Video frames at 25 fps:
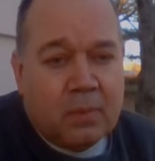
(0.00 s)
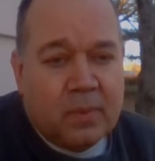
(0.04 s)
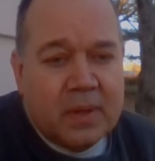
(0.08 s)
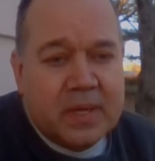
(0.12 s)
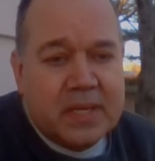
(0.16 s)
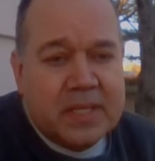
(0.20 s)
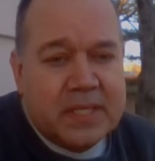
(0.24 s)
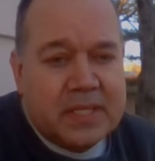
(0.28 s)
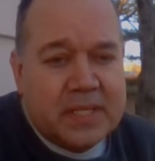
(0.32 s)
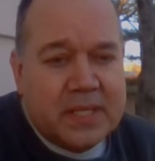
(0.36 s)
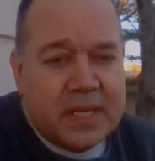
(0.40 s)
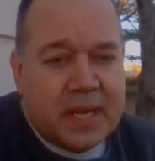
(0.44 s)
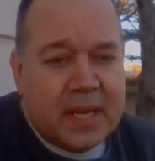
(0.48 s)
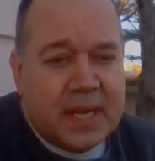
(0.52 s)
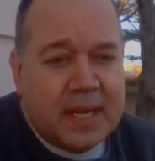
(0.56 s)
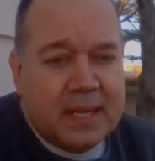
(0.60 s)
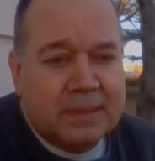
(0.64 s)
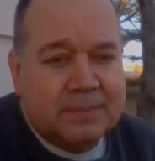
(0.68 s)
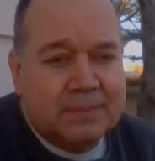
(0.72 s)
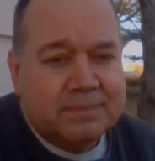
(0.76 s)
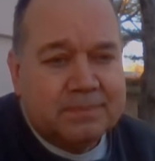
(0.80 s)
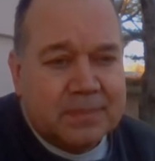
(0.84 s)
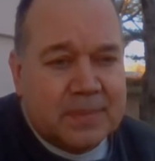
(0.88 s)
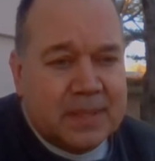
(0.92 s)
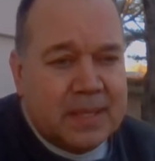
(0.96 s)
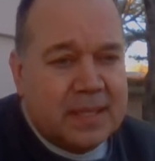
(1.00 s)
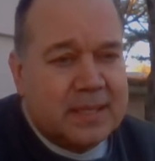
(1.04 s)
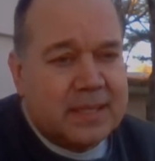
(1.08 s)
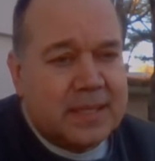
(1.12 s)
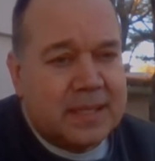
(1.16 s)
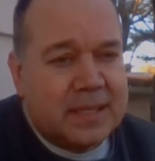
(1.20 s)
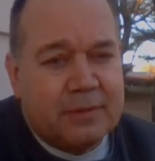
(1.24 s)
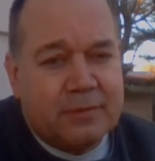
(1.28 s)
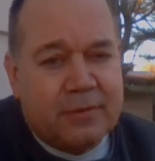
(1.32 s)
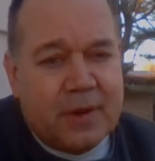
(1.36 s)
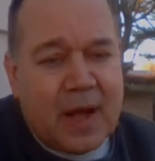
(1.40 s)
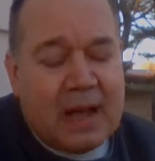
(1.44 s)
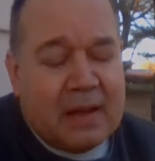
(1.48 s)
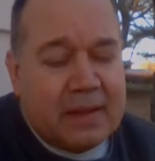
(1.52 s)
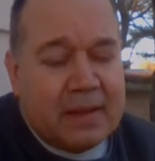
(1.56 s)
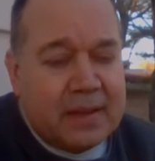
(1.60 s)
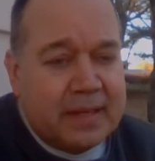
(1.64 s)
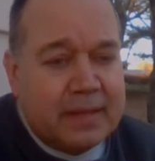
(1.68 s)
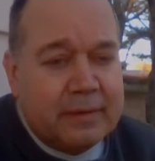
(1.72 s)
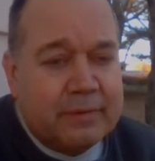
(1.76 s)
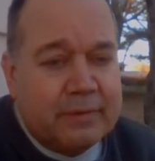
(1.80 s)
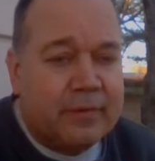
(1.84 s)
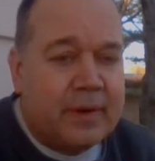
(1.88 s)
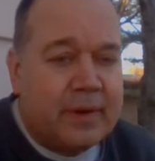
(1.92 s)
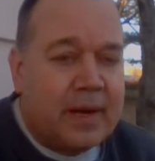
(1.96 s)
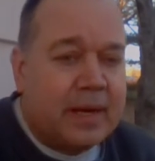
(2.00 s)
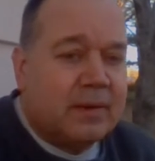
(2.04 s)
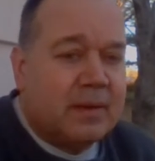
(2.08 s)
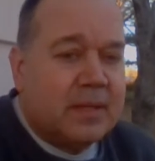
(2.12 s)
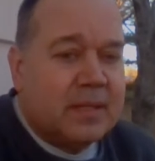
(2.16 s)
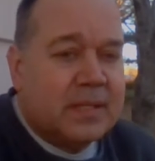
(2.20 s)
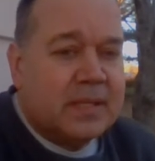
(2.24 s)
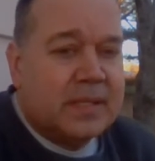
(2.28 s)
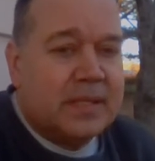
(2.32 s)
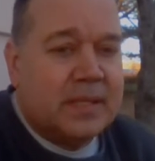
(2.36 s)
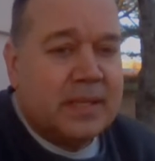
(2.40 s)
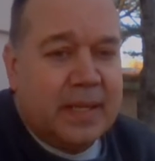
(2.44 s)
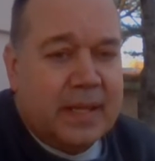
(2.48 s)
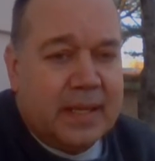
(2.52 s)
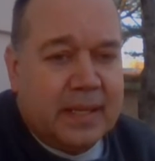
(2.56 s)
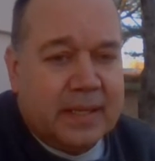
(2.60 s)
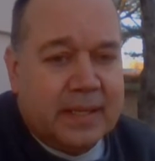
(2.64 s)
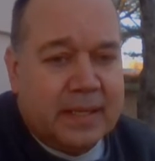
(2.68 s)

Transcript: which uh, is like a violet leaf fragrance.